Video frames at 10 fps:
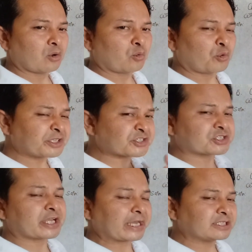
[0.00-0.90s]

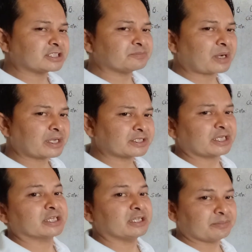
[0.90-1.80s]
which can divide a
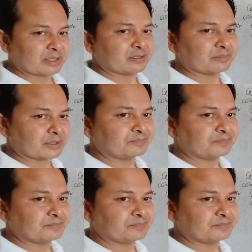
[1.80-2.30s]
given number.